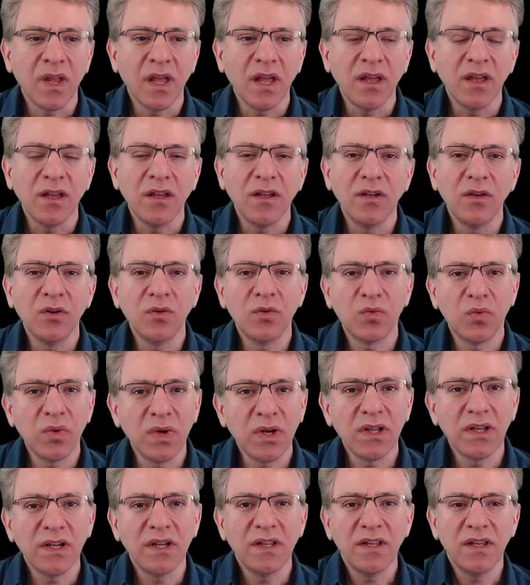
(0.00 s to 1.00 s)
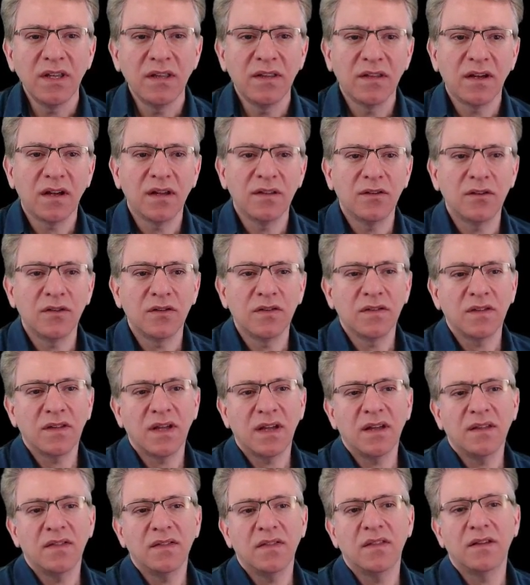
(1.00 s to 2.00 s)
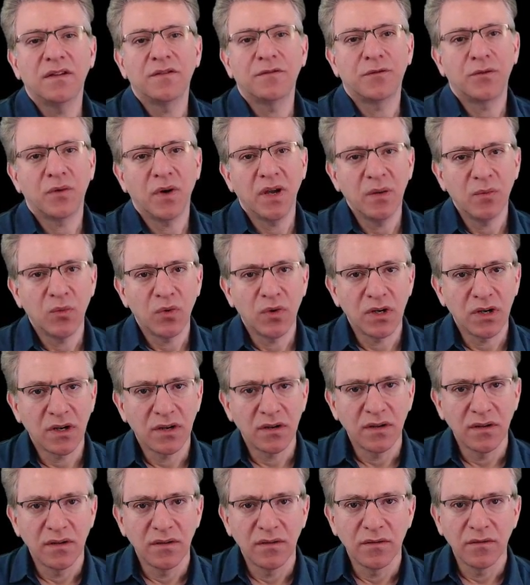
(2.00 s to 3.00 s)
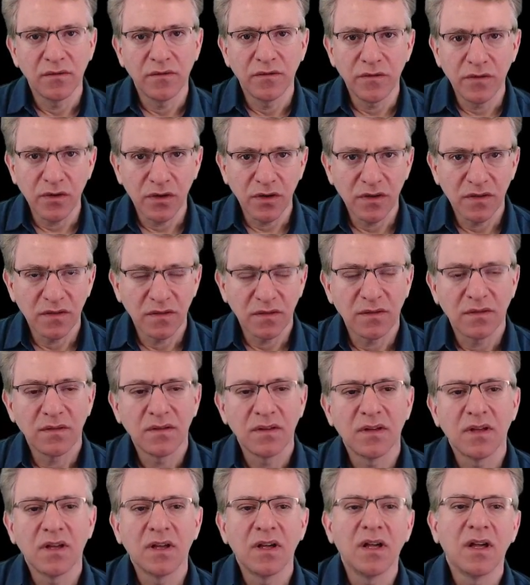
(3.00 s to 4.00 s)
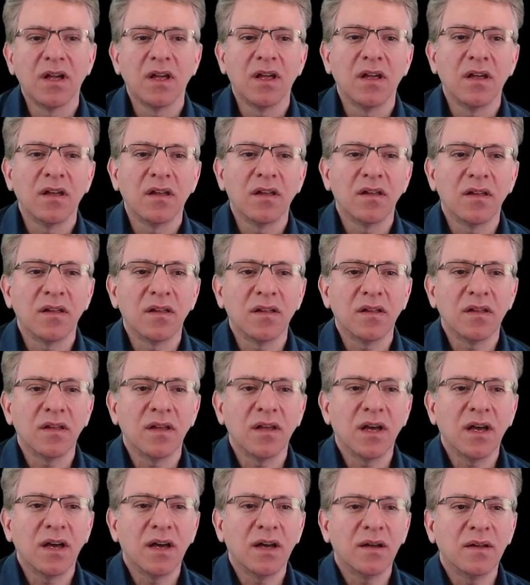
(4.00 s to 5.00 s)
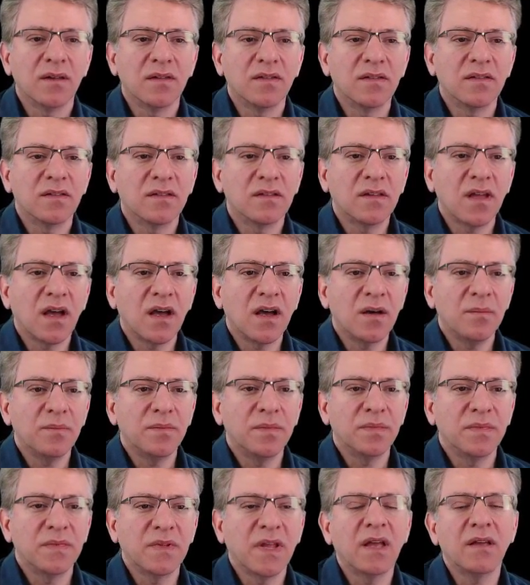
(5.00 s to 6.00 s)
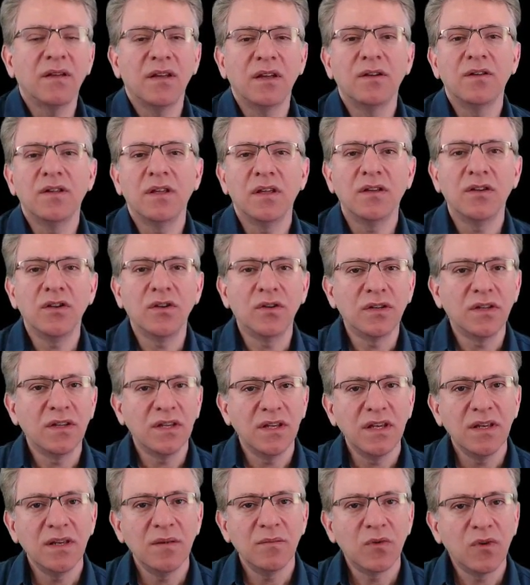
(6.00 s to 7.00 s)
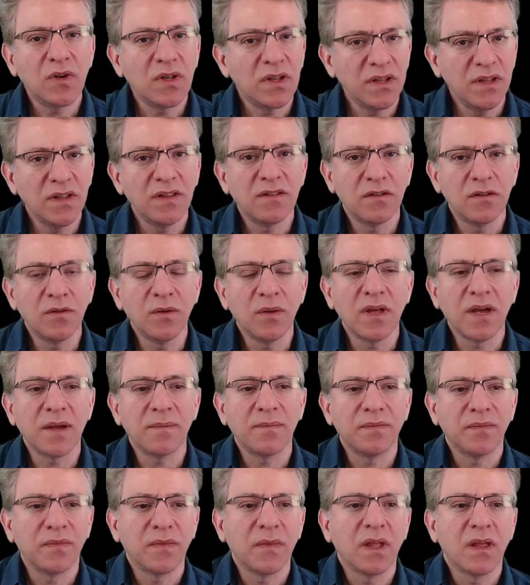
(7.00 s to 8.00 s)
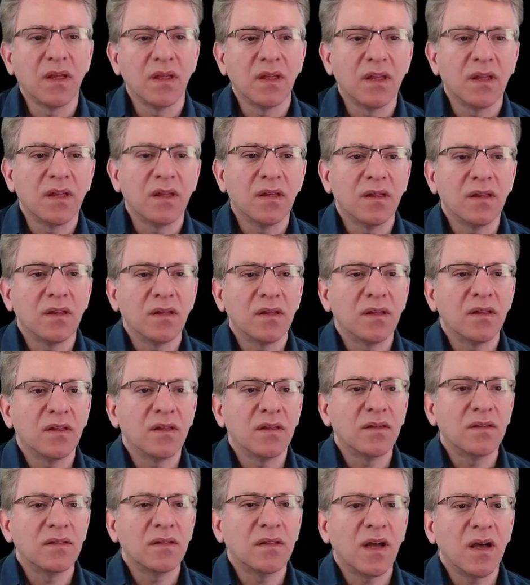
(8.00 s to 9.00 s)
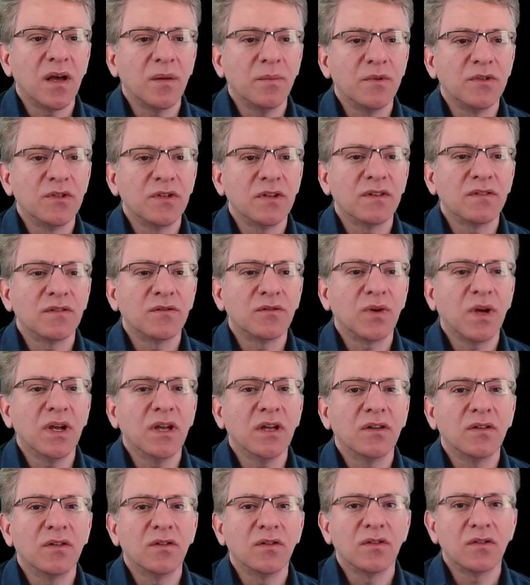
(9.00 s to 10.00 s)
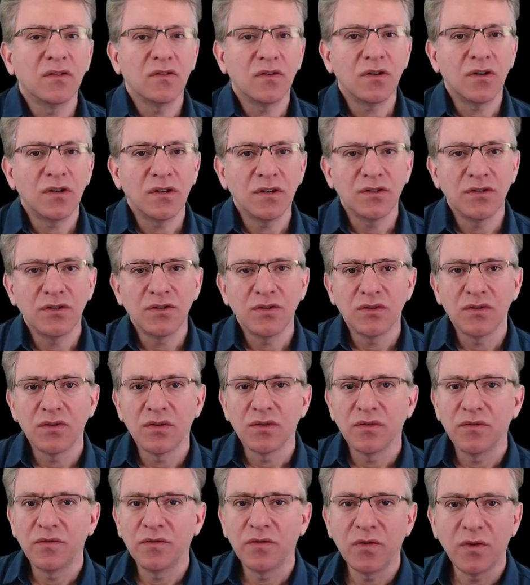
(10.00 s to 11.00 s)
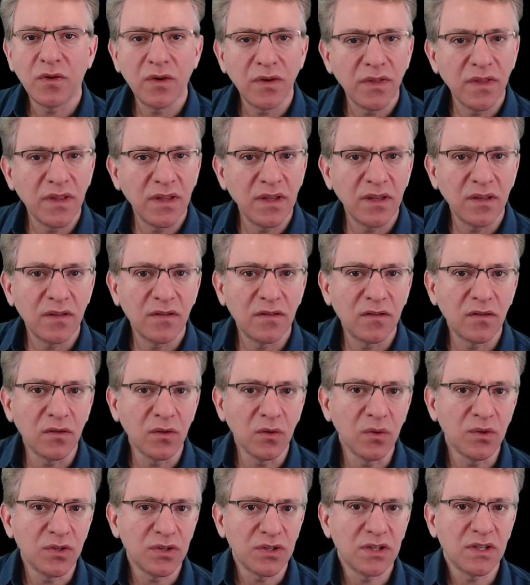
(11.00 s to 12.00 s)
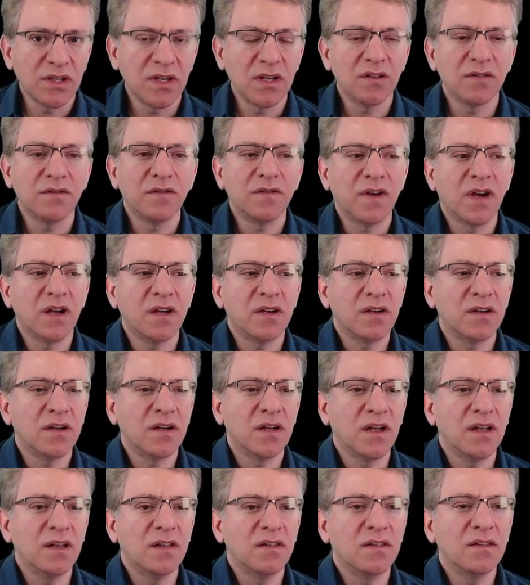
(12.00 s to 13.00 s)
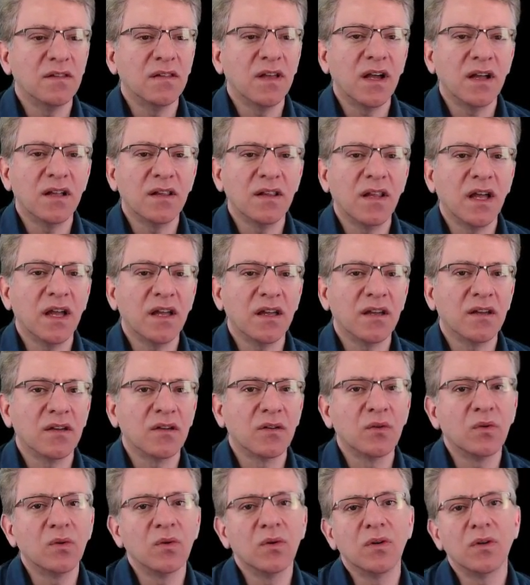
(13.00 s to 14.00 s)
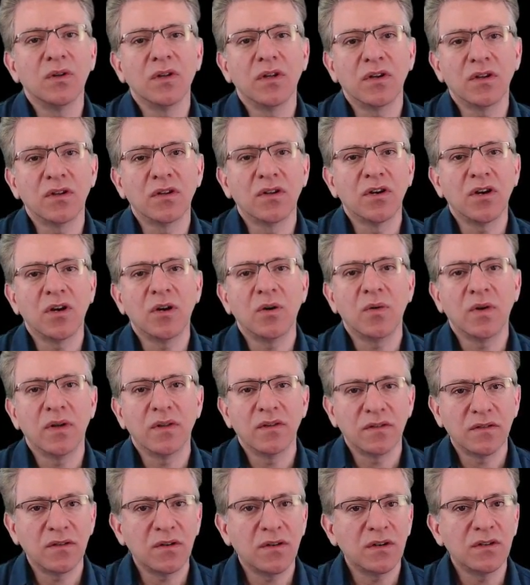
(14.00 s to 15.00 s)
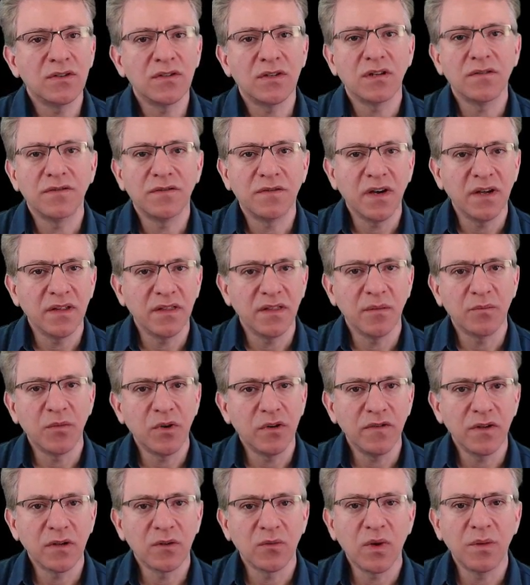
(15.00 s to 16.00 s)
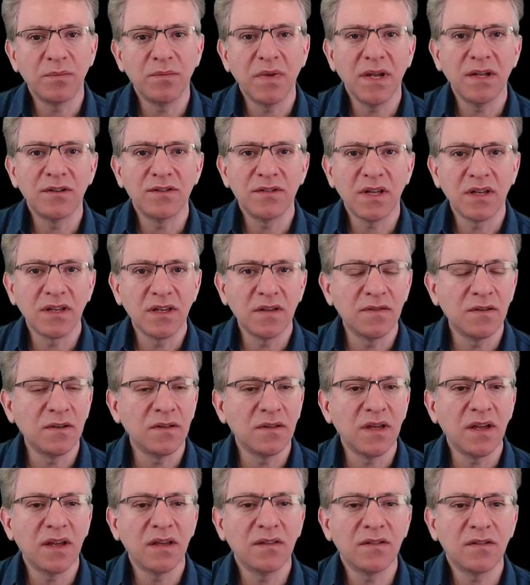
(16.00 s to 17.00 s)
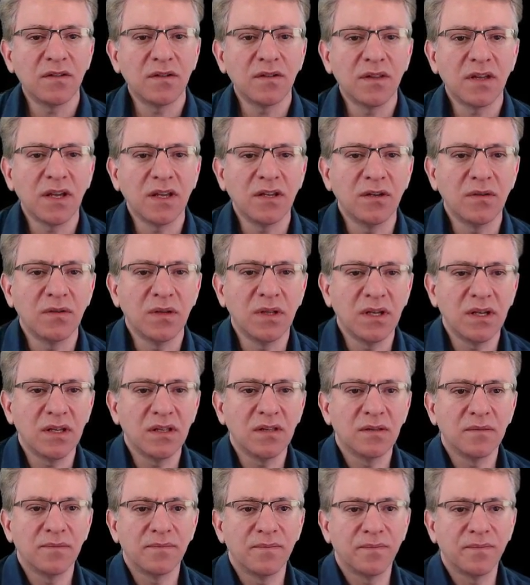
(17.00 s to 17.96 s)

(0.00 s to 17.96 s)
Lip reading: You really need to understand the framework first. Your team really needs to do that. Stop just trying to search for the solution in FHIR. It's not like Google. You could go and search and find the perfect web page that gives you the answer that you need.